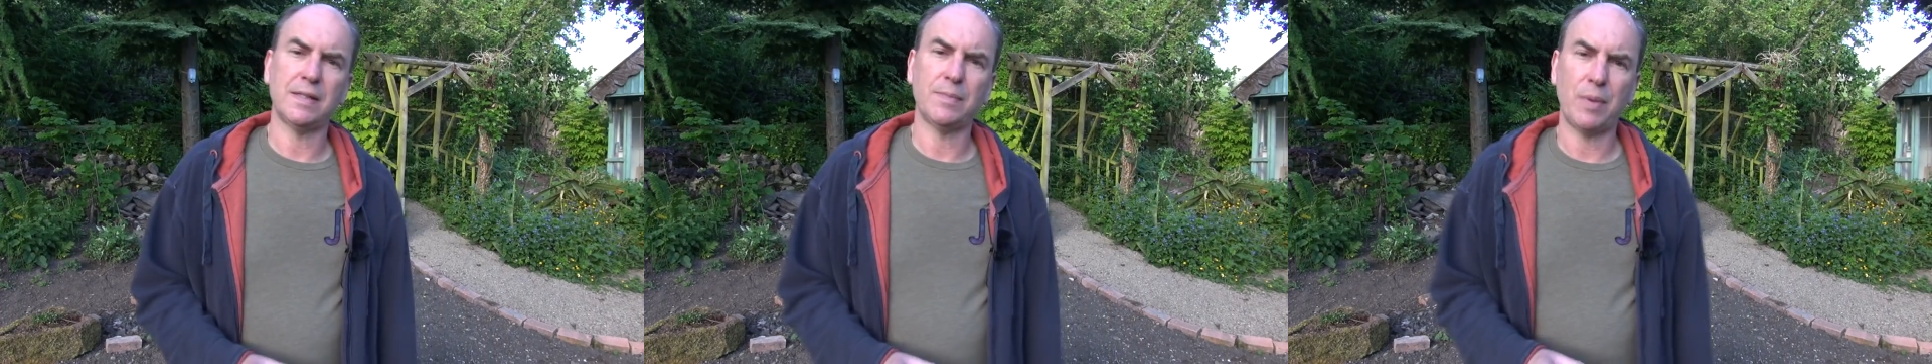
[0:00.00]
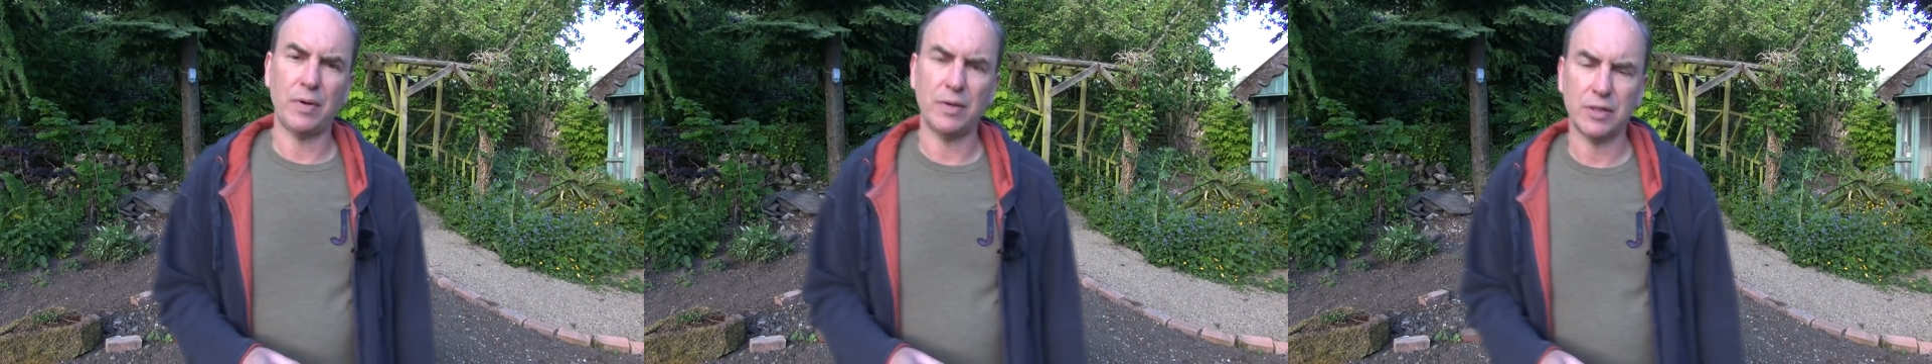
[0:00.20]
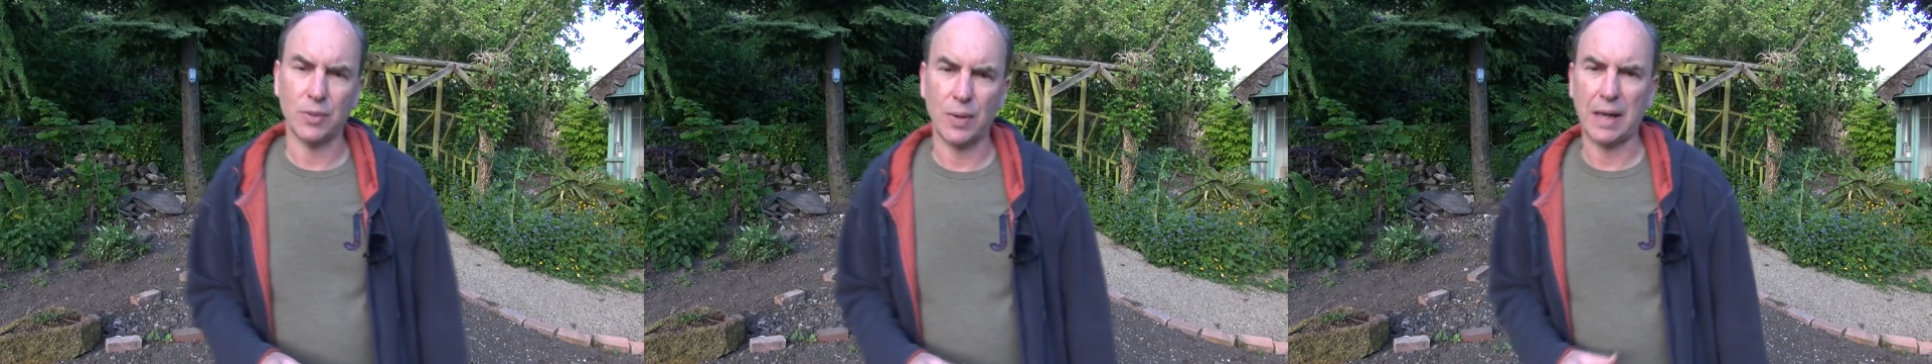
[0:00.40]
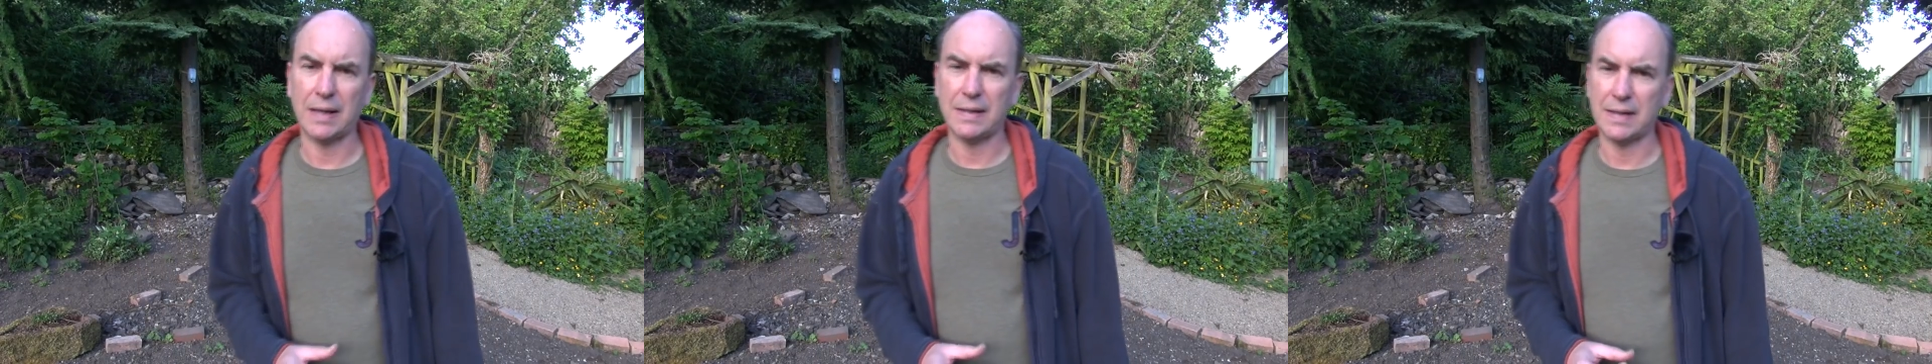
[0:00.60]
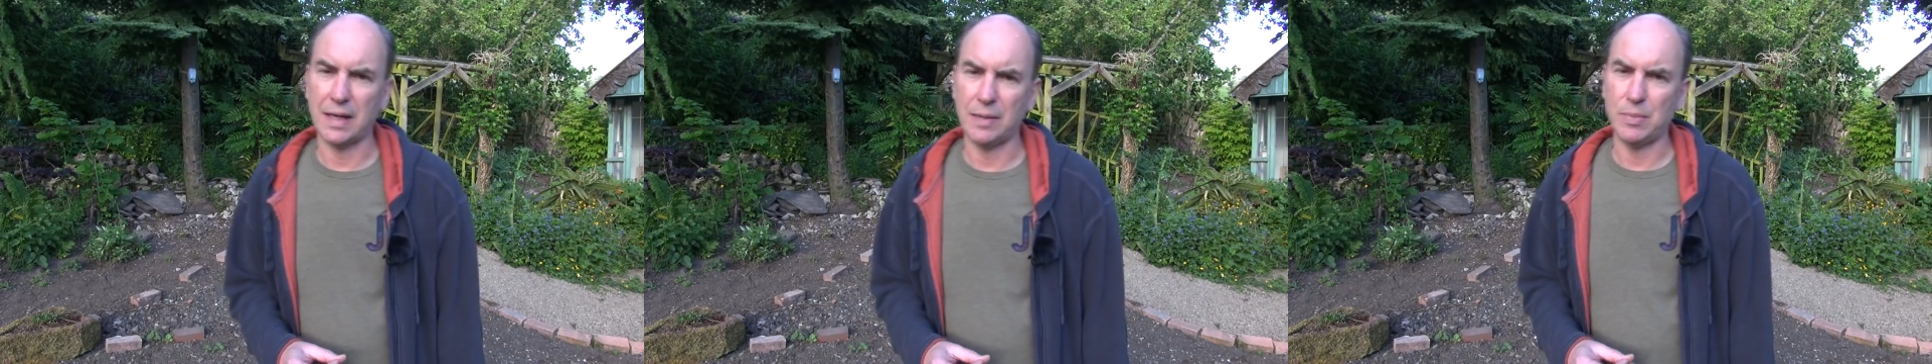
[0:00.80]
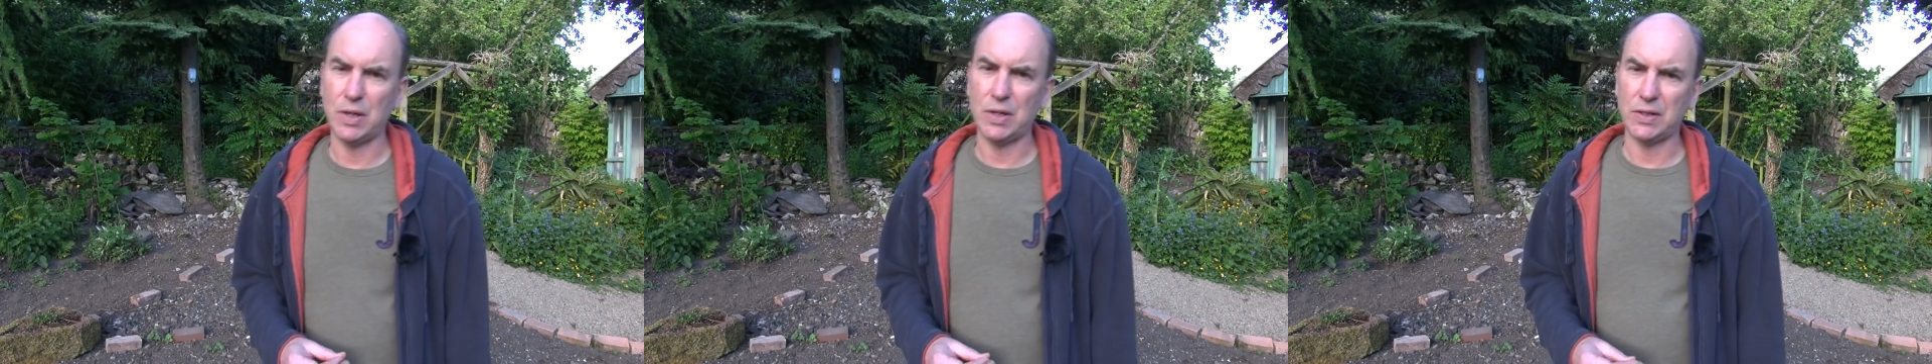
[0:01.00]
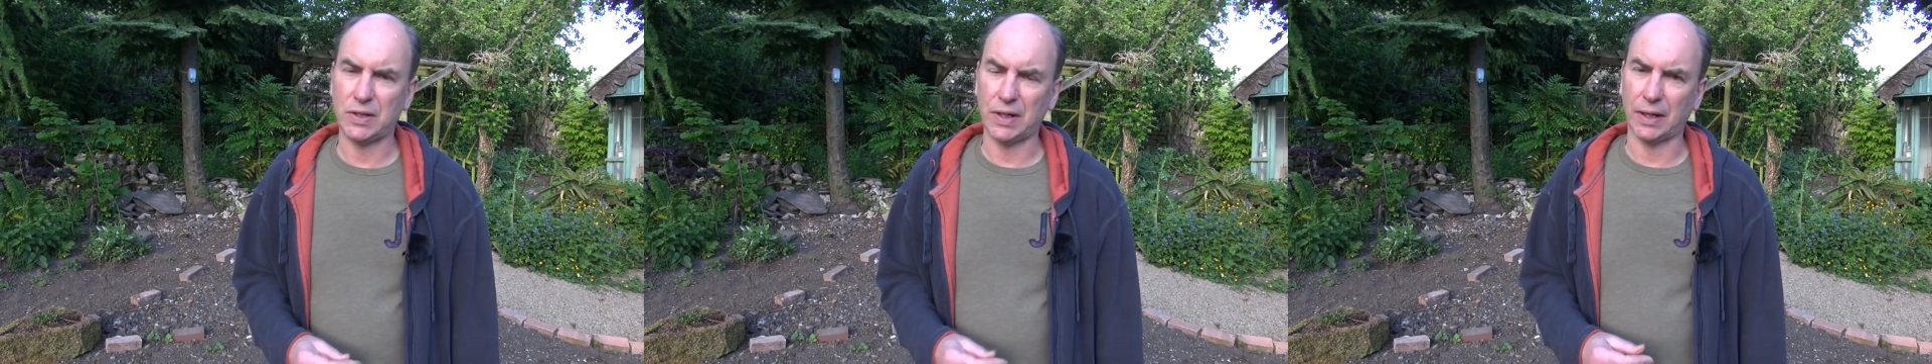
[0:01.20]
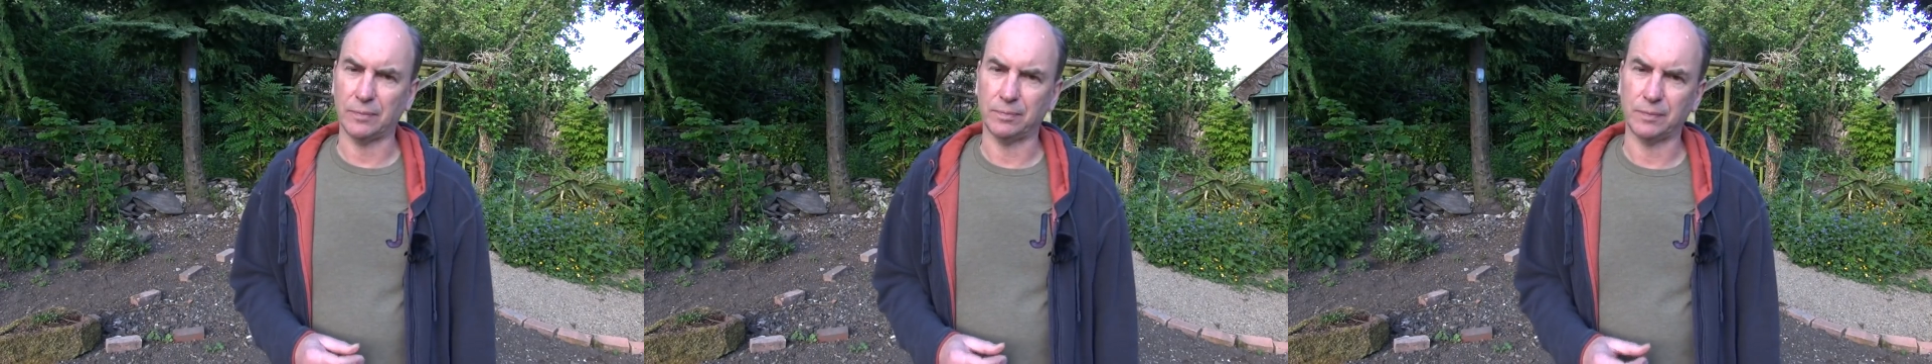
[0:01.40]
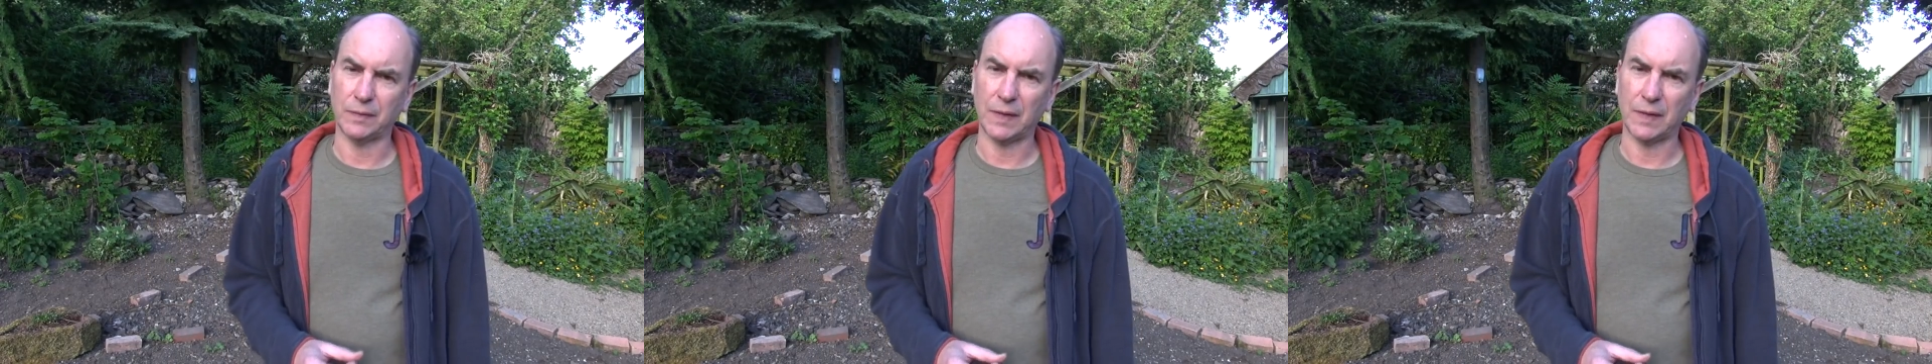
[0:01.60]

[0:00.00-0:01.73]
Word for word: and spirituality are merging